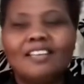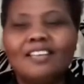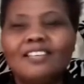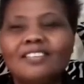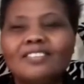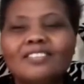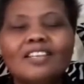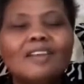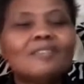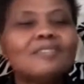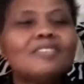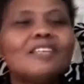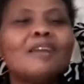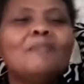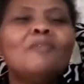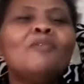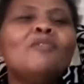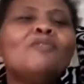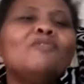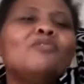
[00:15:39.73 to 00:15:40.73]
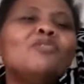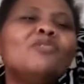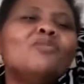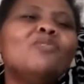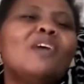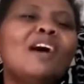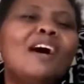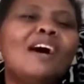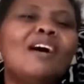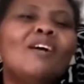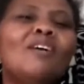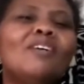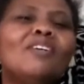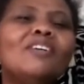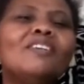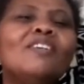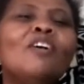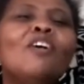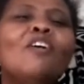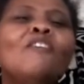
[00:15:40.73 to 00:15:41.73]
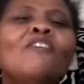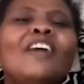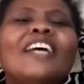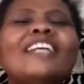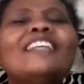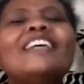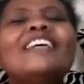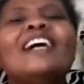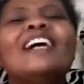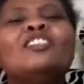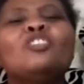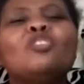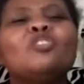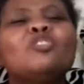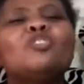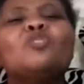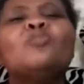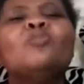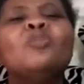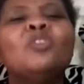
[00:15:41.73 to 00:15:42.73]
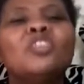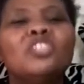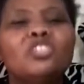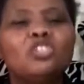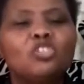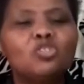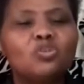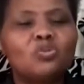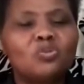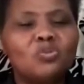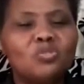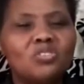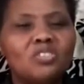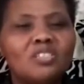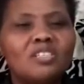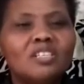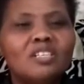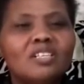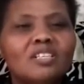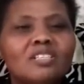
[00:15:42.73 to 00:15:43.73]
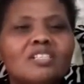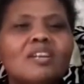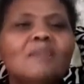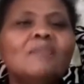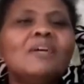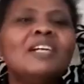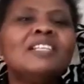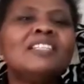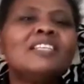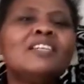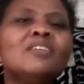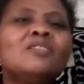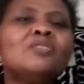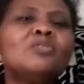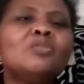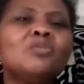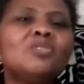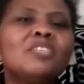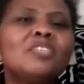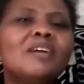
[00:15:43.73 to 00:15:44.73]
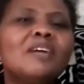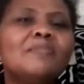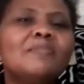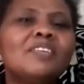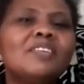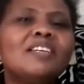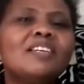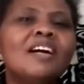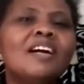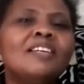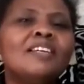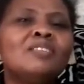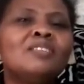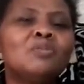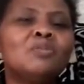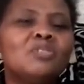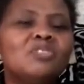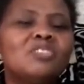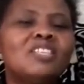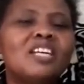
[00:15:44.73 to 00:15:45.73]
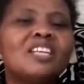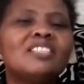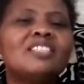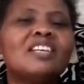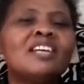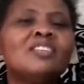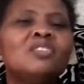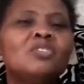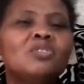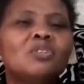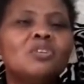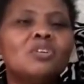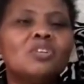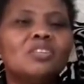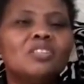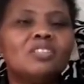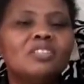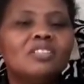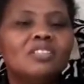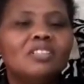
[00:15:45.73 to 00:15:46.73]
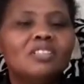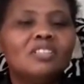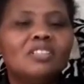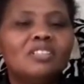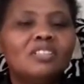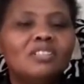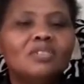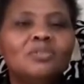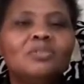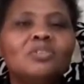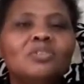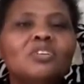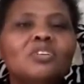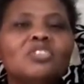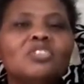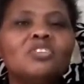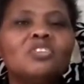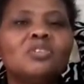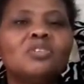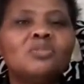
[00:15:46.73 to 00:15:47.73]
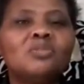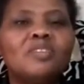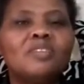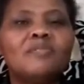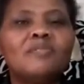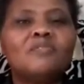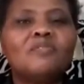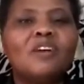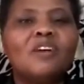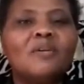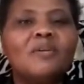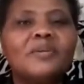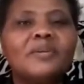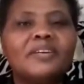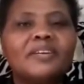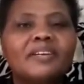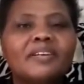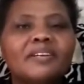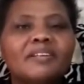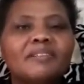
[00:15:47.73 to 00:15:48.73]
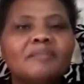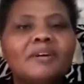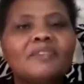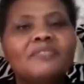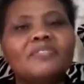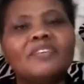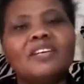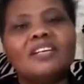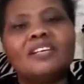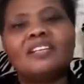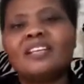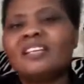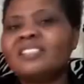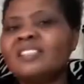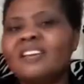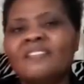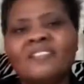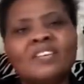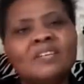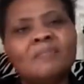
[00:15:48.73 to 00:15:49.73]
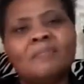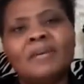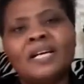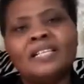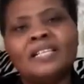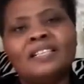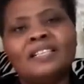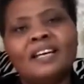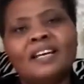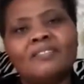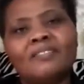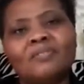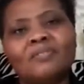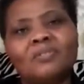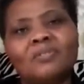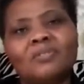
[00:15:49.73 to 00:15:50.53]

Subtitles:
Some of you are overreact on small issues. Someone tells you something and it was just a joke. You don't talk to them for a week. My friend, that's a very bad life.